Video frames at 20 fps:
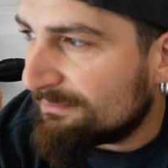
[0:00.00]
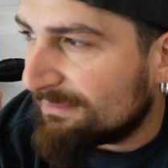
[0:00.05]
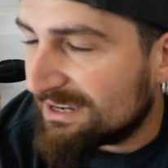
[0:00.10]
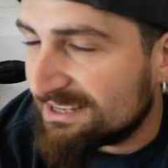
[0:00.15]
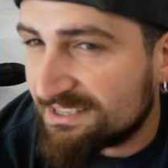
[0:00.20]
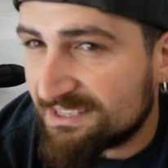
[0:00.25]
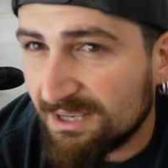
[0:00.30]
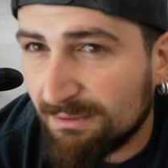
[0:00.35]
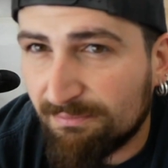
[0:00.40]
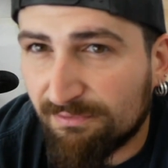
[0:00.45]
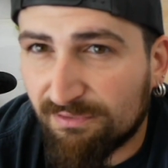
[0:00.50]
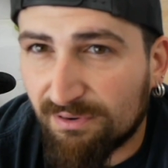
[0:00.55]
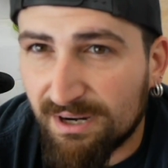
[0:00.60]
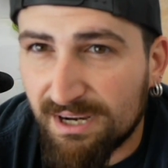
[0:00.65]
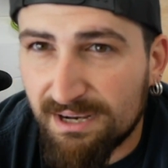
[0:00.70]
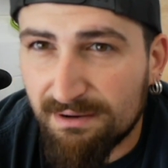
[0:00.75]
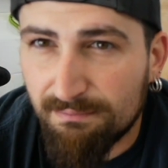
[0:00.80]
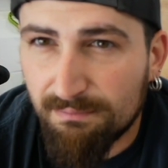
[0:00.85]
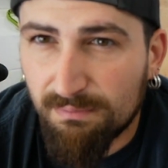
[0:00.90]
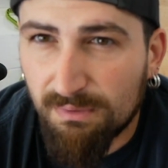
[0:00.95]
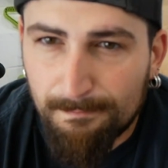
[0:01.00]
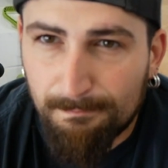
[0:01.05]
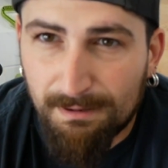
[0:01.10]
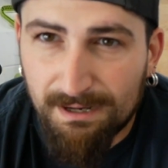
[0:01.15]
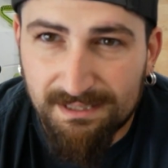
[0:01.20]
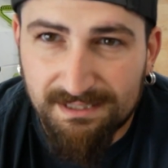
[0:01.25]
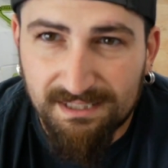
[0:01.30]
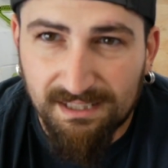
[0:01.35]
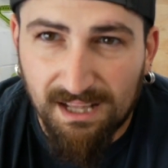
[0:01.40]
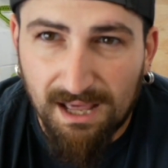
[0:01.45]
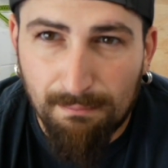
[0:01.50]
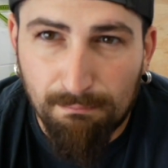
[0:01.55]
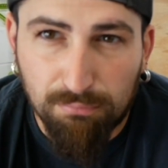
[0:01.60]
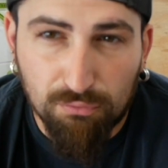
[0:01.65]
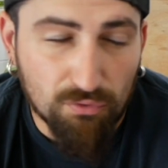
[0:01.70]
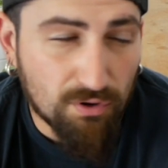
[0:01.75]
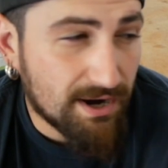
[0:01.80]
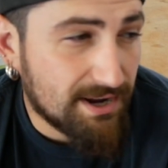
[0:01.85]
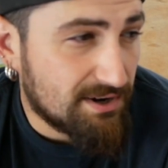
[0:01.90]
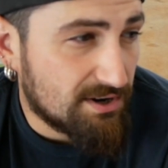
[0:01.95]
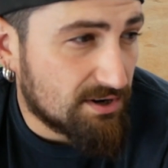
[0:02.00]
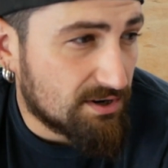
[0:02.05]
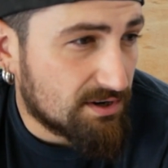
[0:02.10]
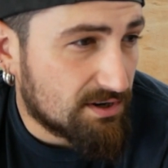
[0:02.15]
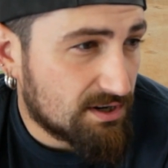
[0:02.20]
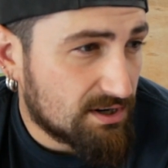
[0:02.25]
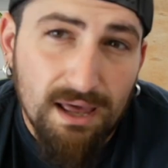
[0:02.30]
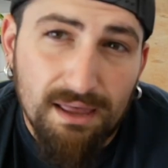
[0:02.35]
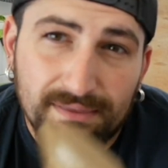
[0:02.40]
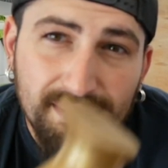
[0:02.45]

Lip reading: my subframe, but it's a lot brighter.